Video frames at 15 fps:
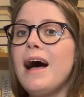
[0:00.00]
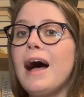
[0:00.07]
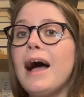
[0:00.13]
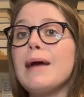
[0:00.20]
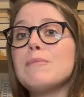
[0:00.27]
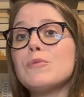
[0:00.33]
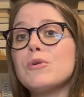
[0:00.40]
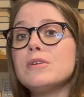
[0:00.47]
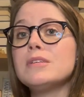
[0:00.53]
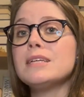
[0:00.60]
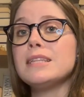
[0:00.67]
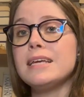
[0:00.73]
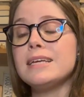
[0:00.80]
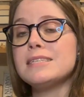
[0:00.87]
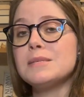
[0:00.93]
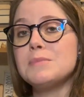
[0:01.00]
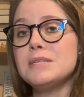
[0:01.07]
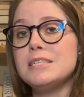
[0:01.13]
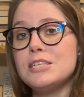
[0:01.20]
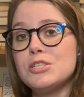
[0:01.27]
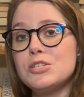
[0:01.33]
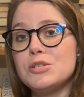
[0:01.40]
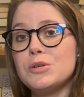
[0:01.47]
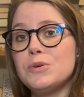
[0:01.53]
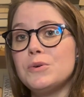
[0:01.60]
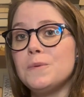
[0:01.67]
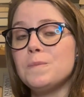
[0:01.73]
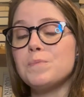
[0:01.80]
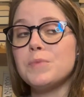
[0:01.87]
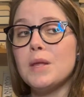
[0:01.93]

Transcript: I'm going to link some additional